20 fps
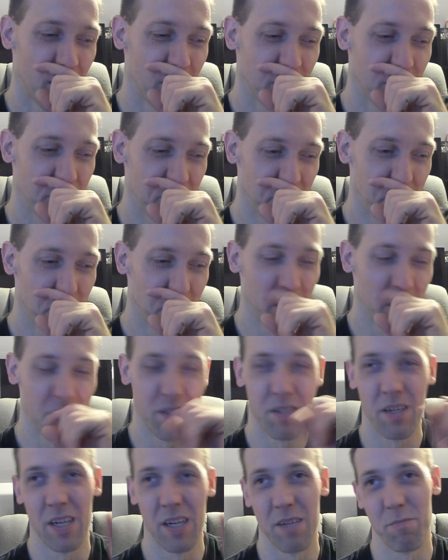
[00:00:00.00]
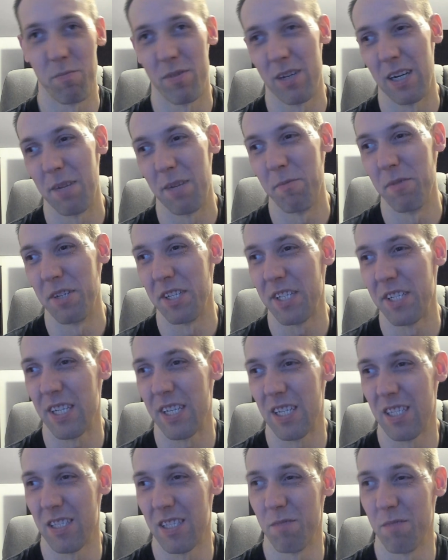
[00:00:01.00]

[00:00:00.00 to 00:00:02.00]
The one I've probably seen the